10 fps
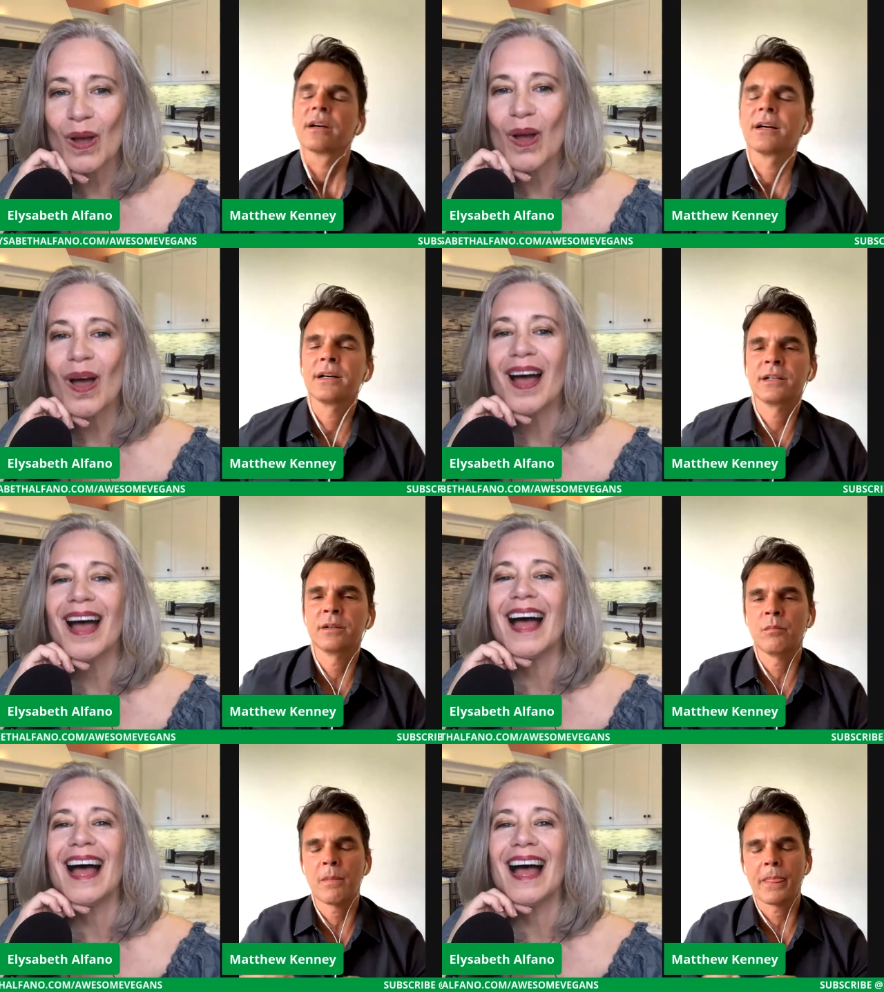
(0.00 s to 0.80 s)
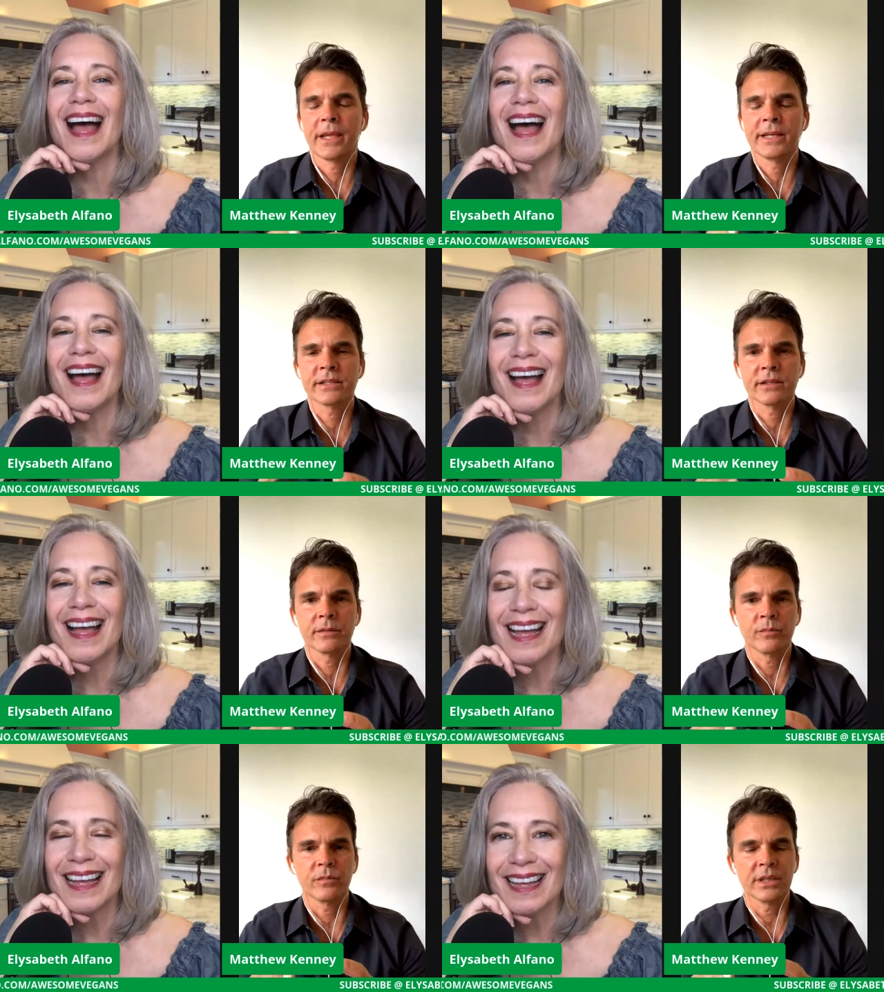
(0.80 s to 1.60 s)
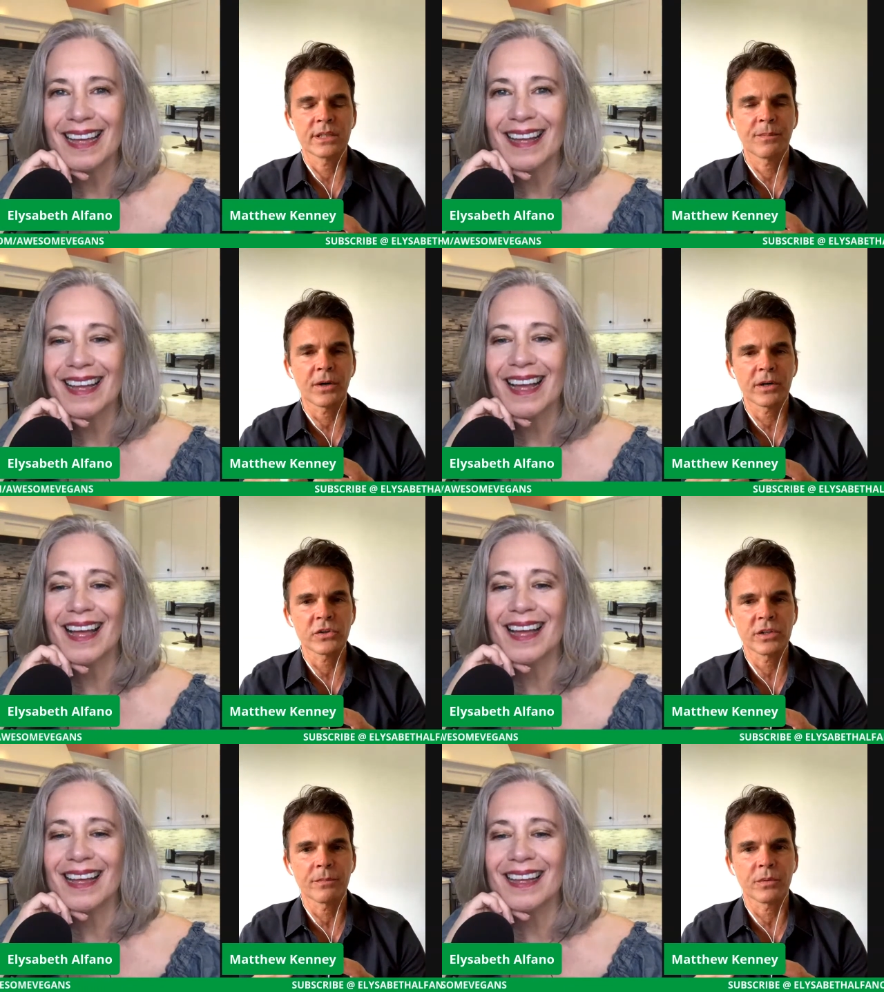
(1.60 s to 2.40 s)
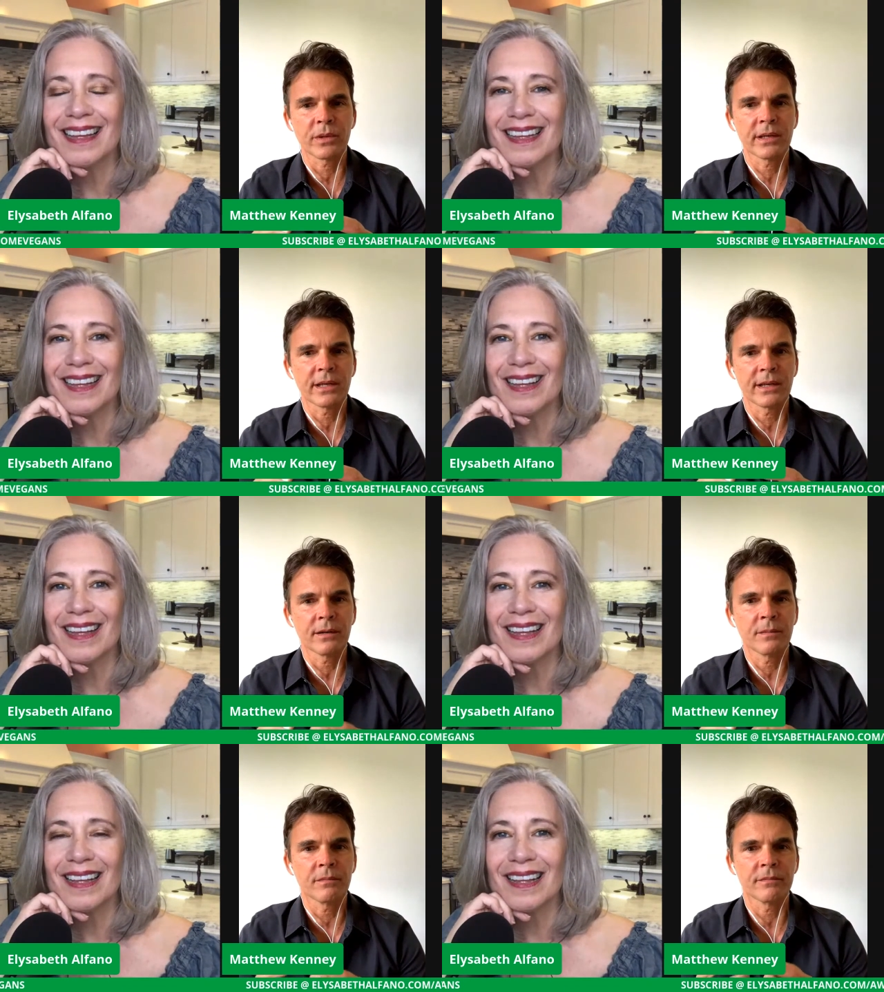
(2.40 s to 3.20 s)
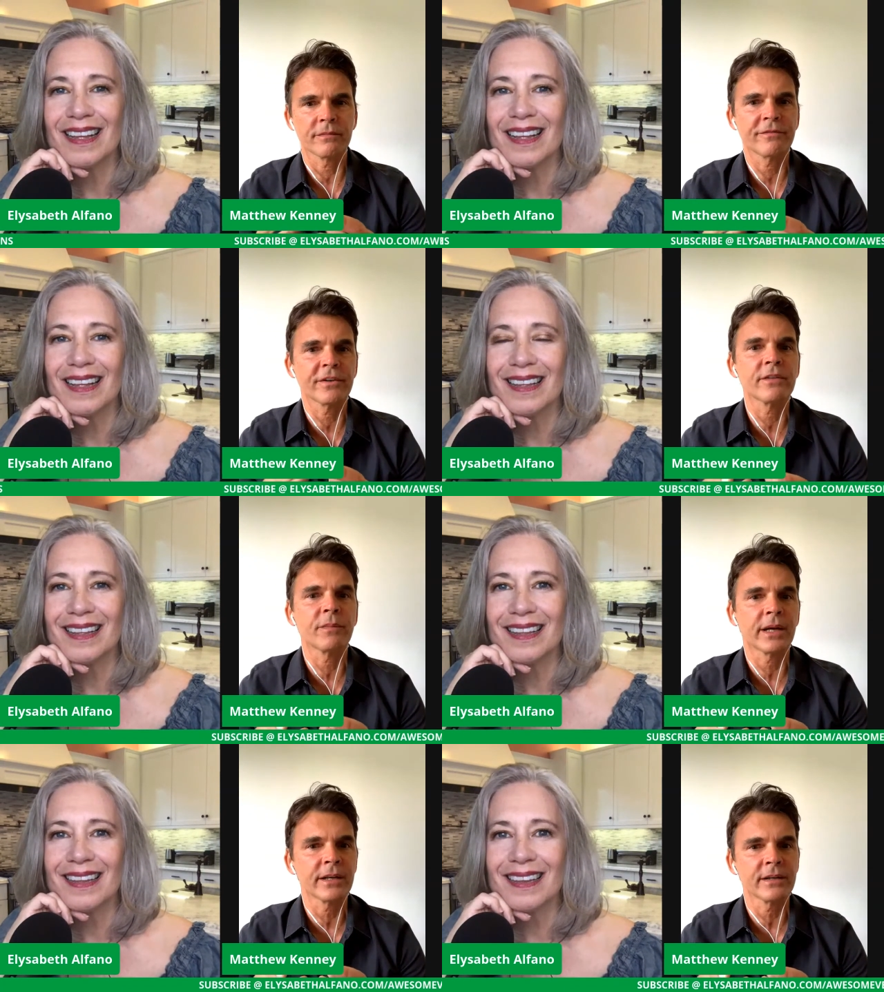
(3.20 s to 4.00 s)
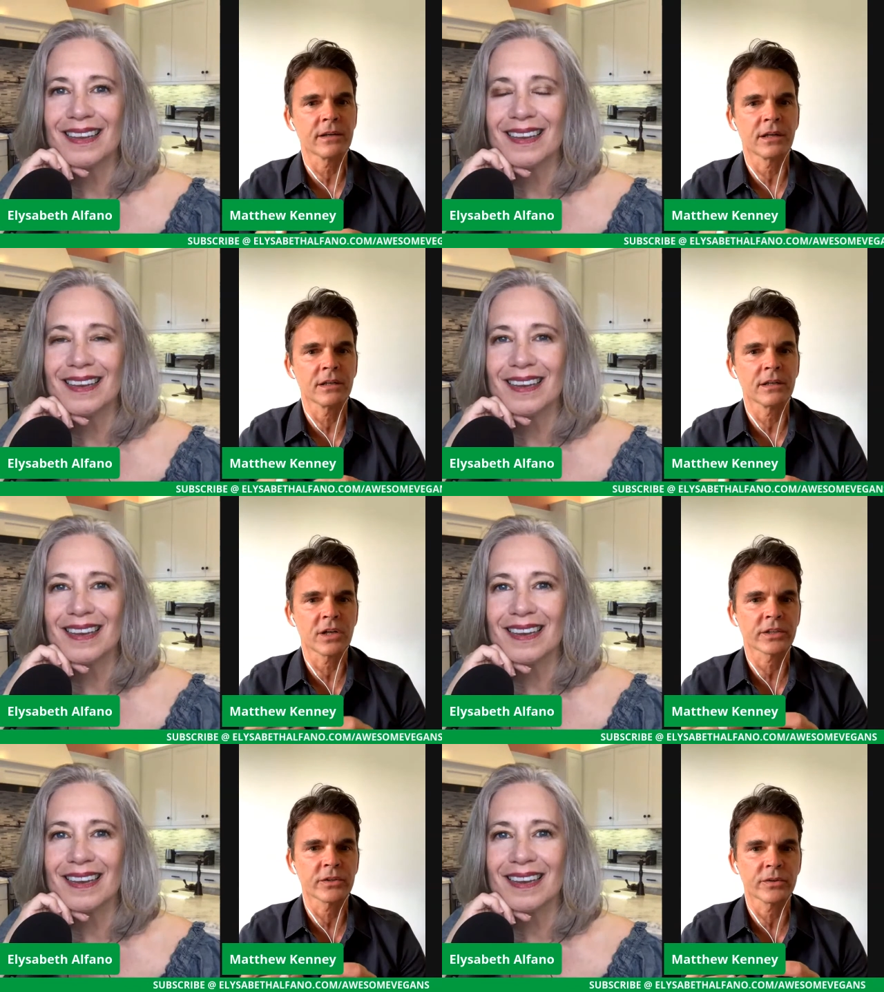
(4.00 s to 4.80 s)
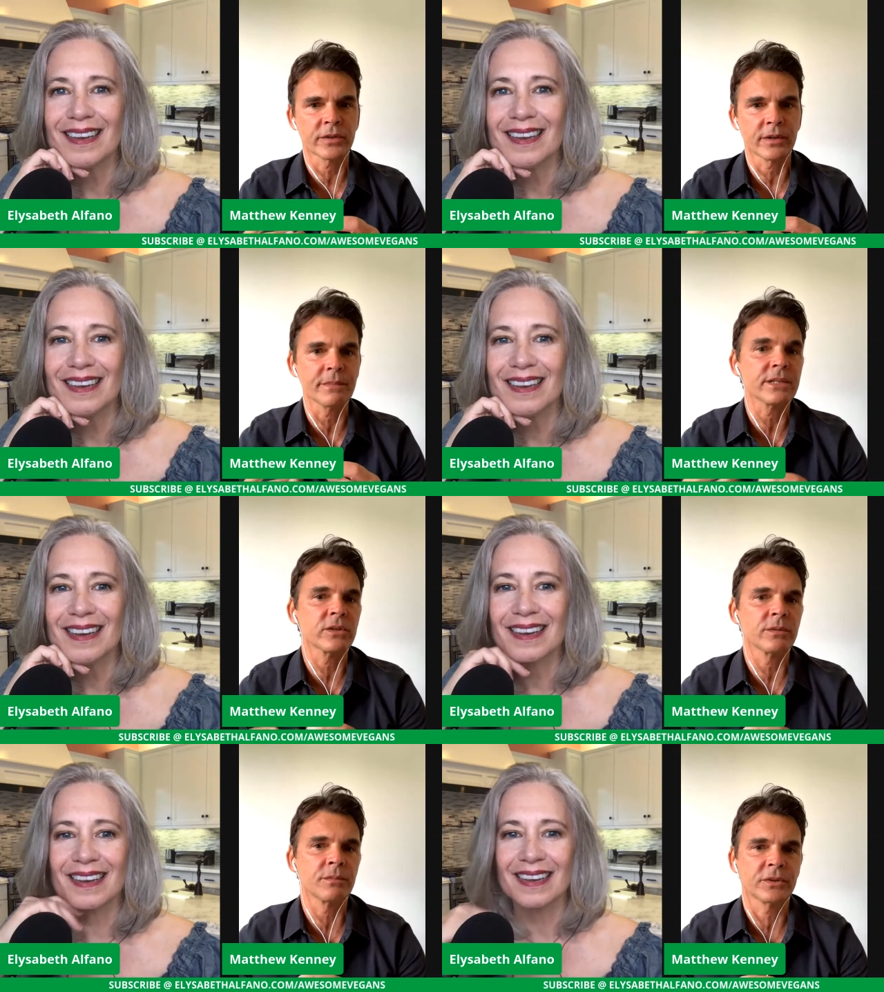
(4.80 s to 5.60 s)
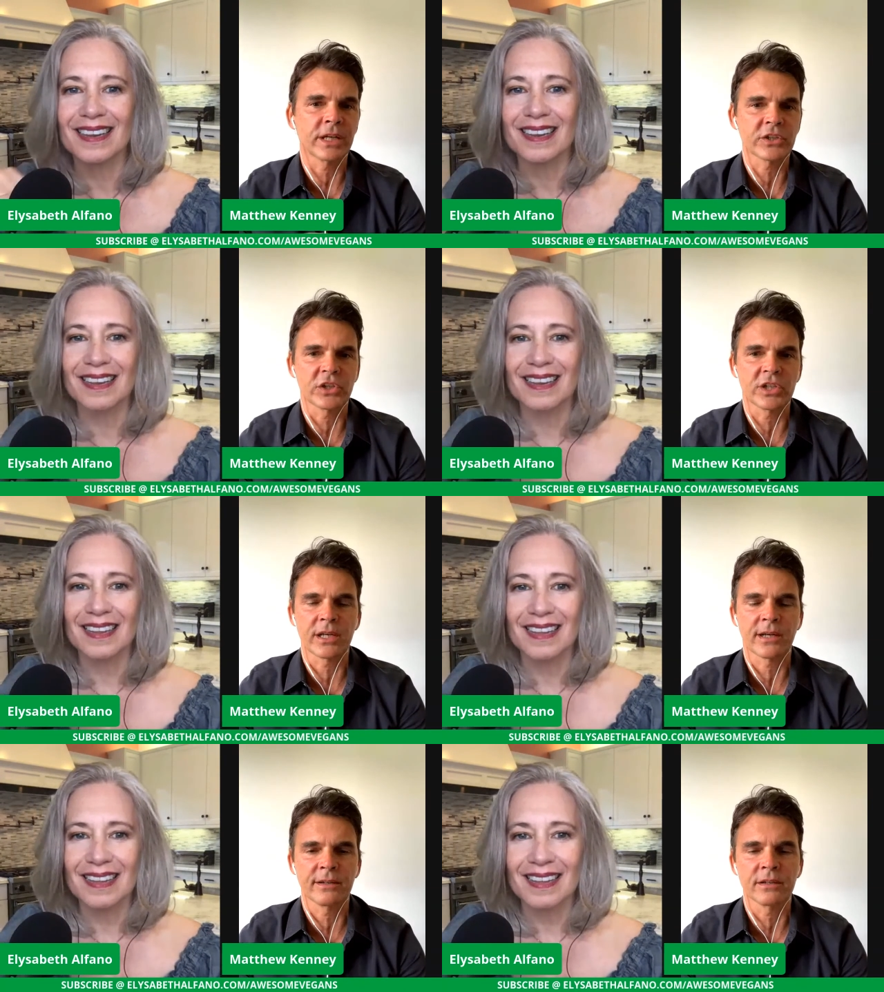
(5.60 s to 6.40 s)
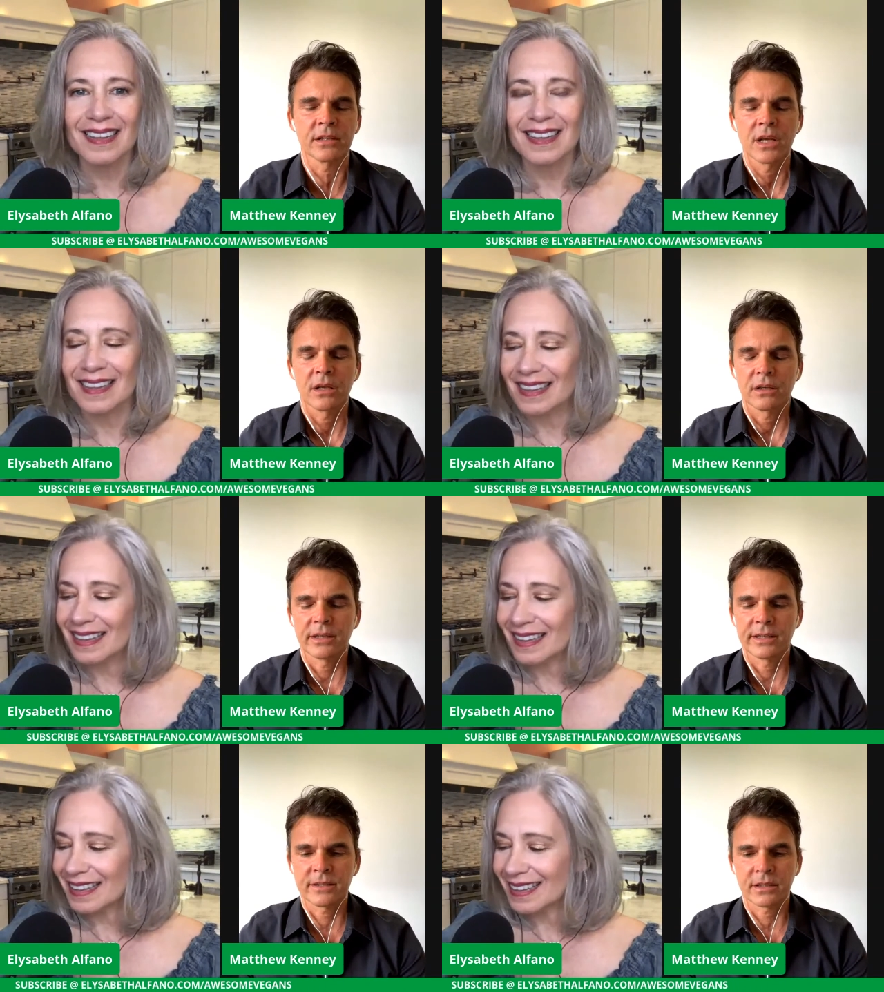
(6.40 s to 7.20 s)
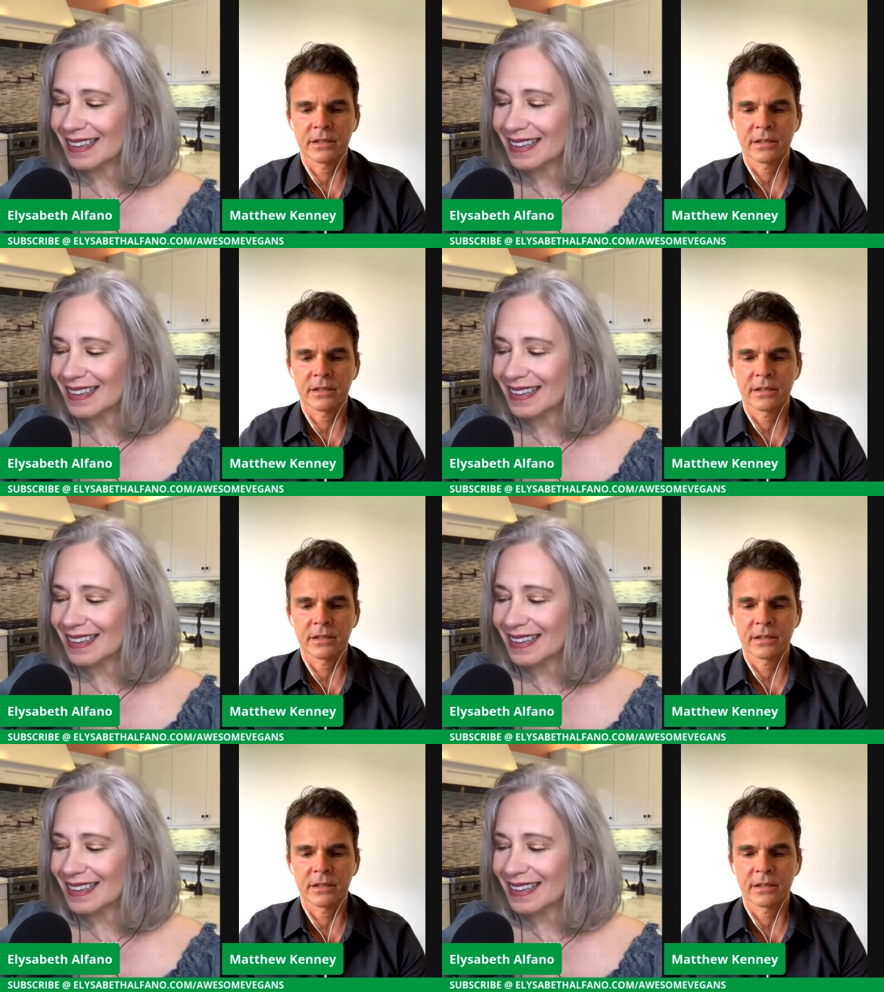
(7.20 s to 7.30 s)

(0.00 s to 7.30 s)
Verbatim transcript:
Speaker 1: Um, it's a it's a partnership with a um, friend of mine, uh, Dr. Amir Marashi, and it's